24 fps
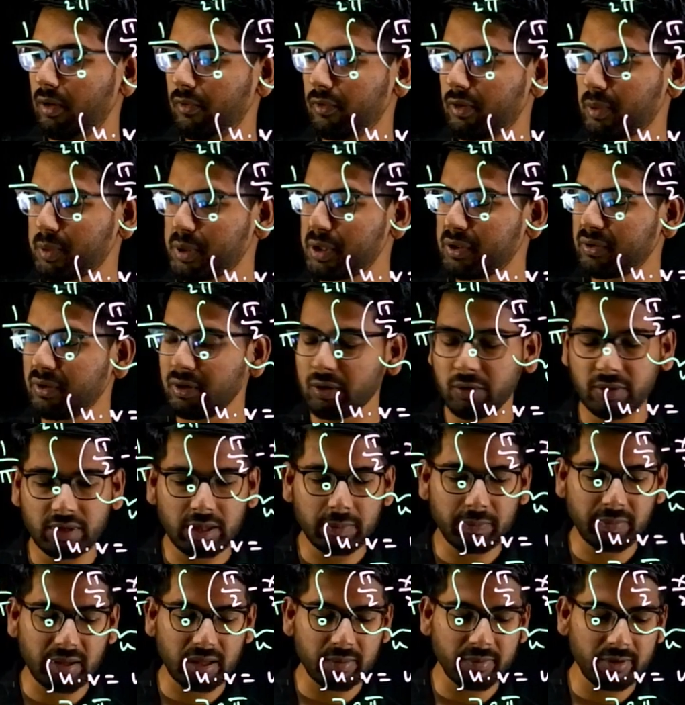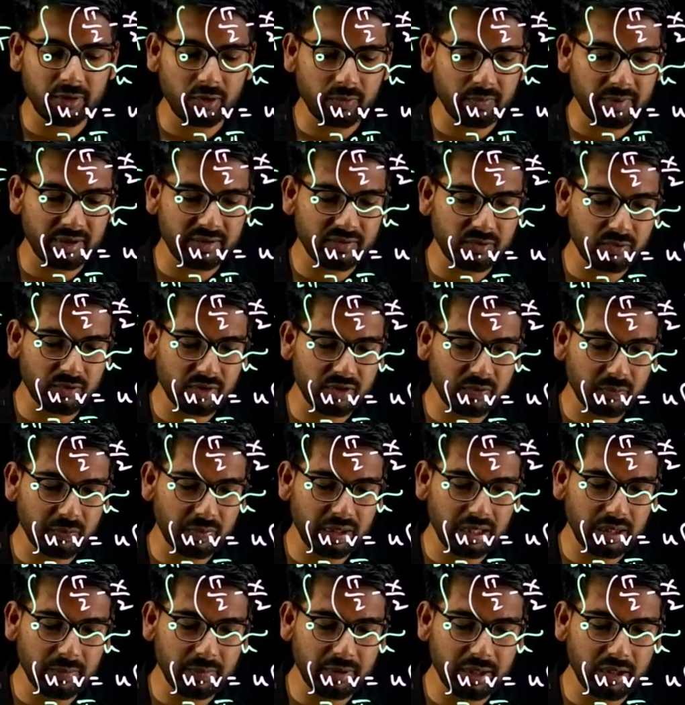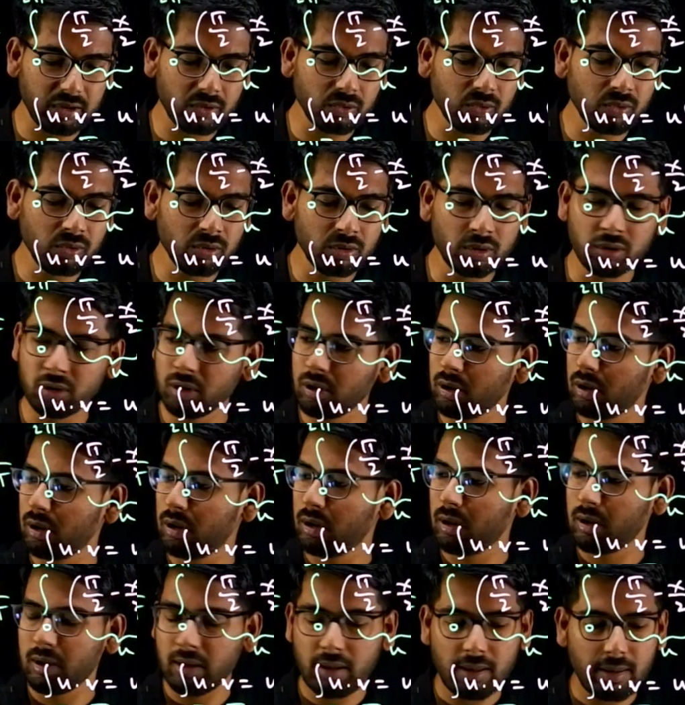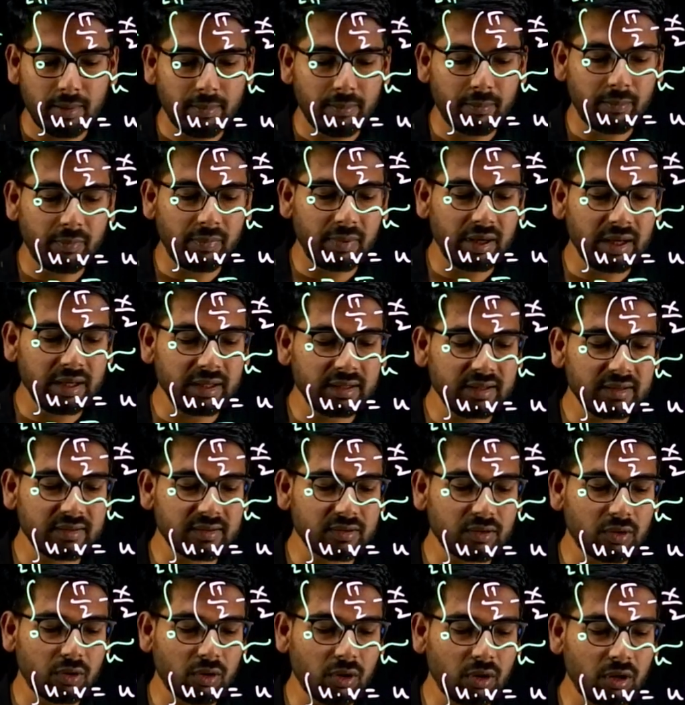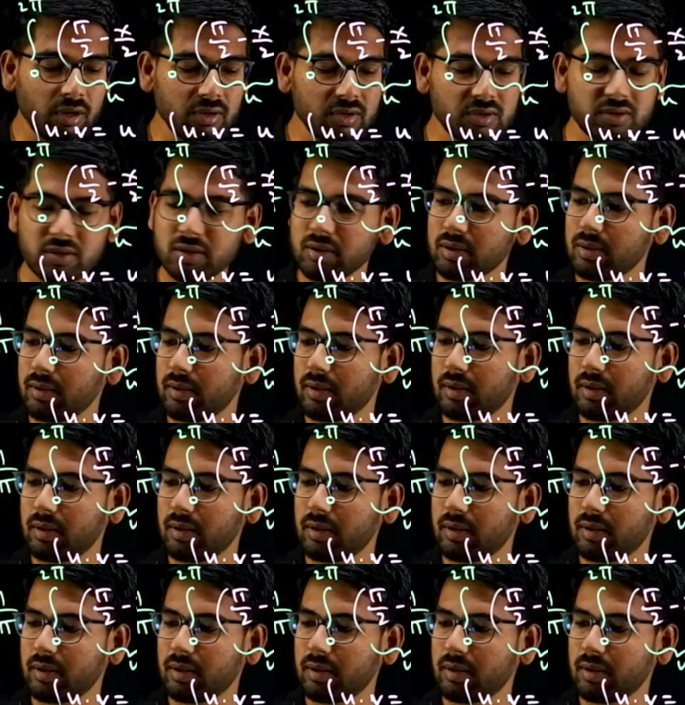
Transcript: Substitute 0 here, pi by 2 minus 0 is pi by 2 minus cos,